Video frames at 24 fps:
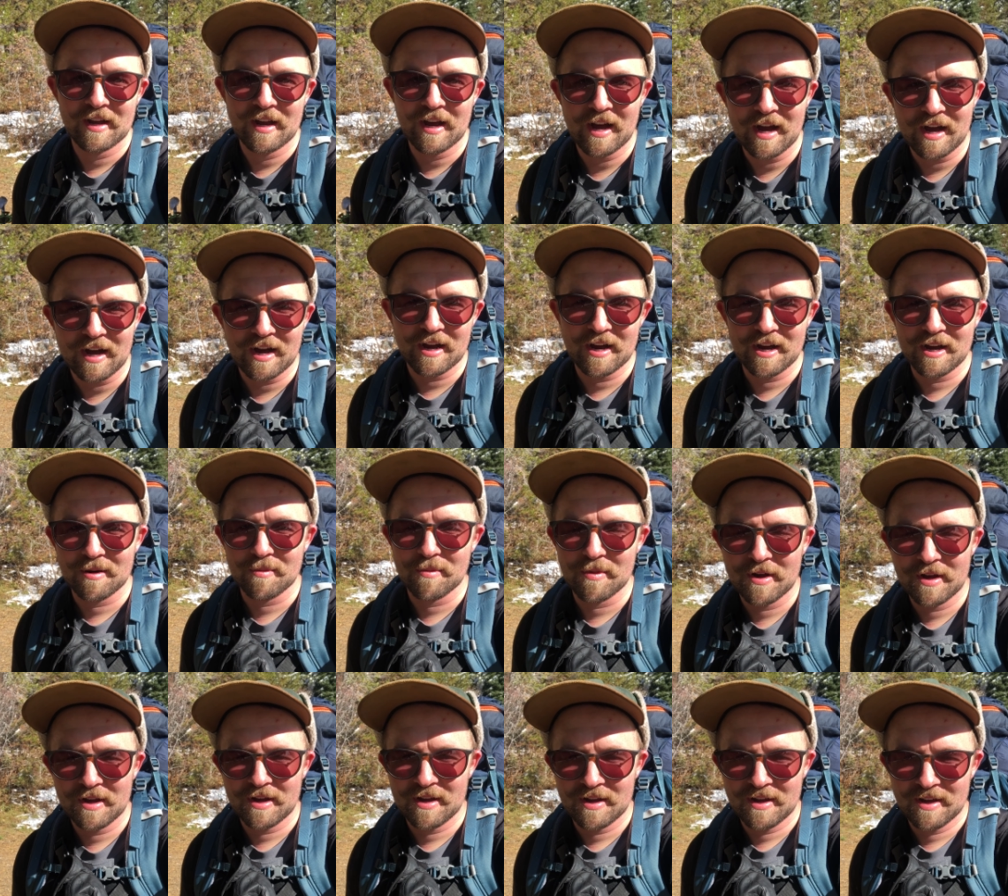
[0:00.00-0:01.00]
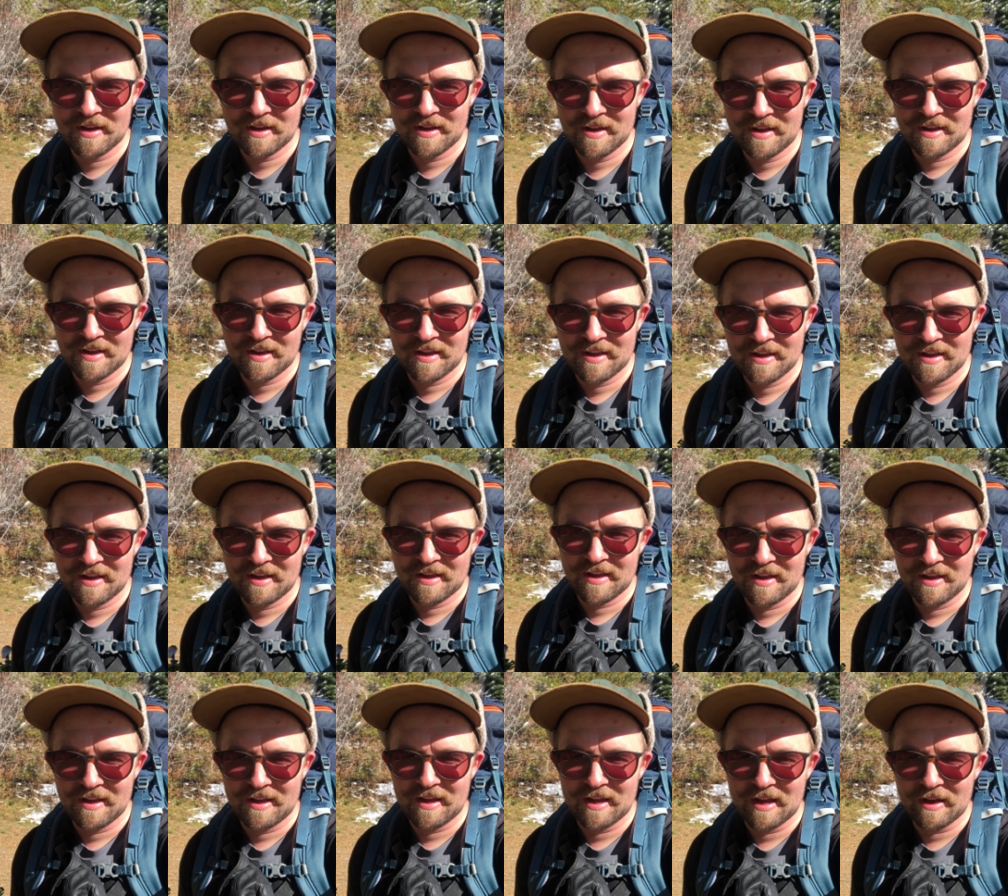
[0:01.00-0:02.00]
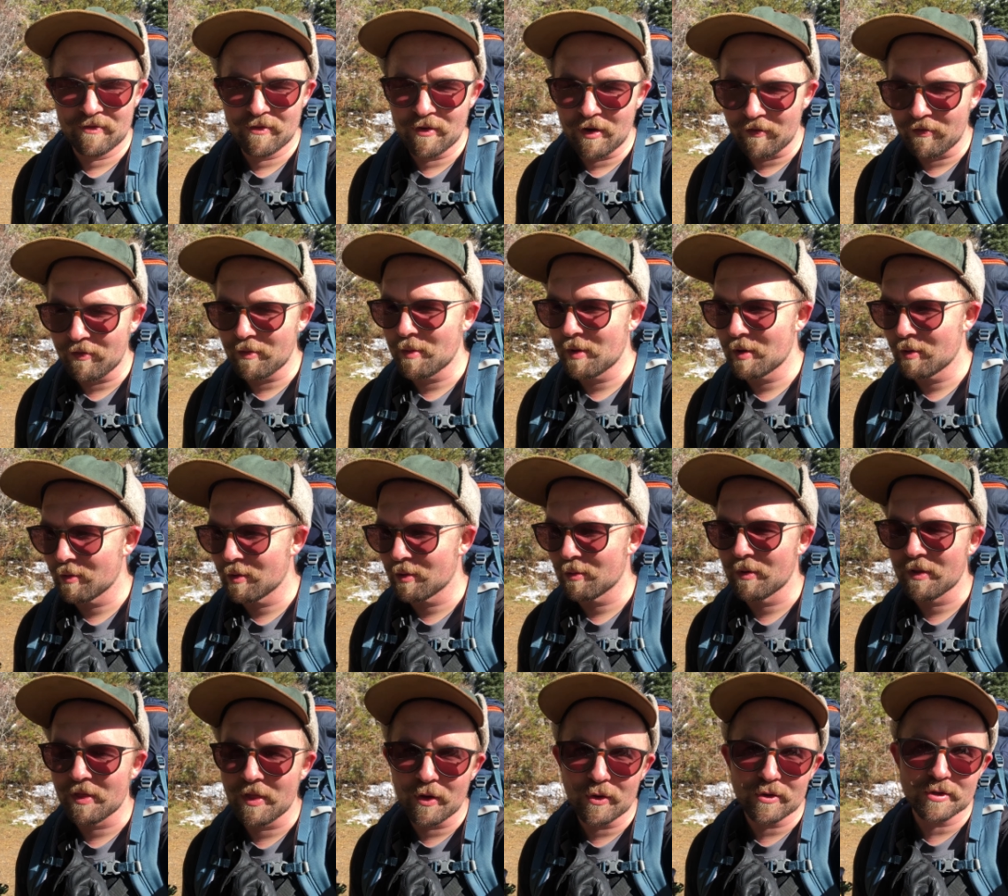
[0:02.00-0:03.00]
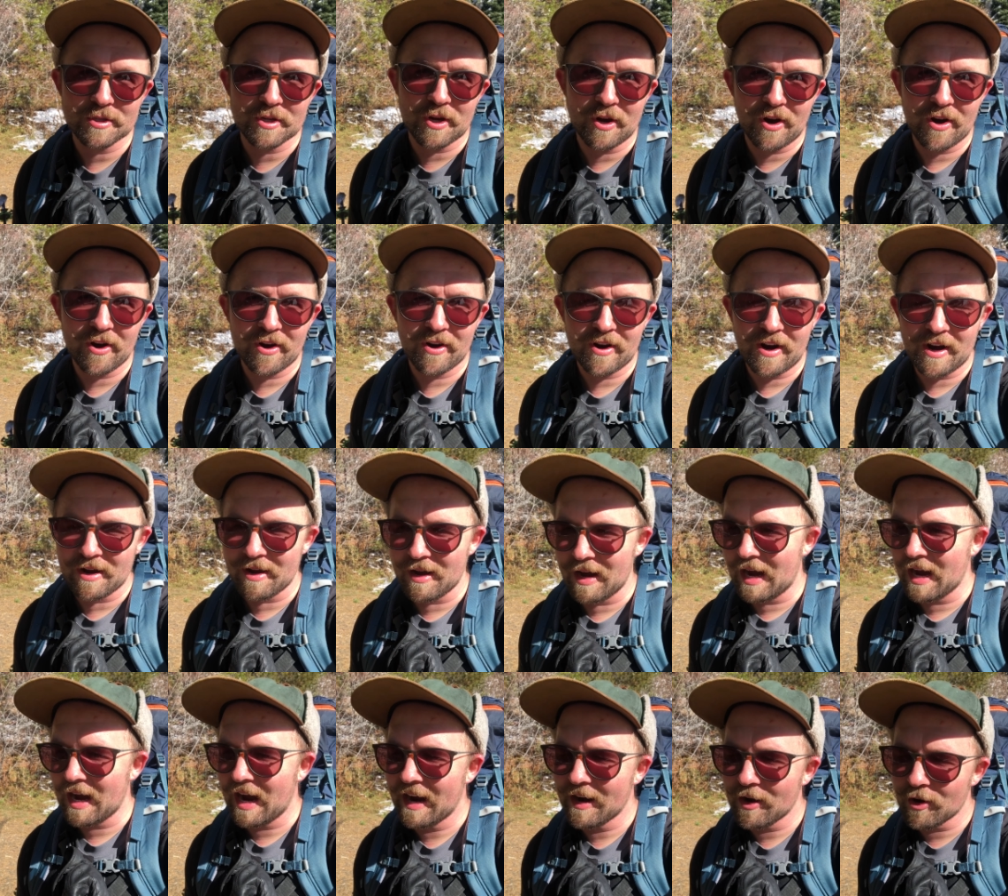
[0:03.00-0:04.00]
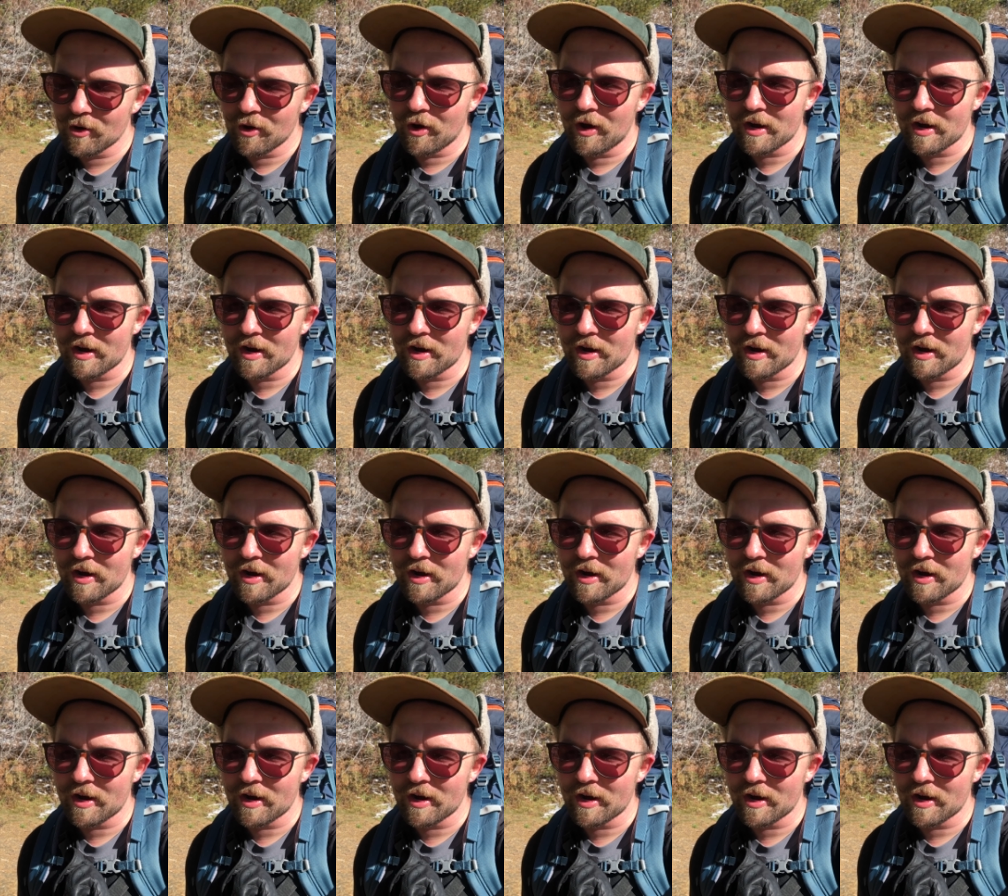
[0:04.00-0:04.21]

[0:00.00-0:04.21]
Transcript: Um, if you're not familiar with what those are, I, I, I don't know.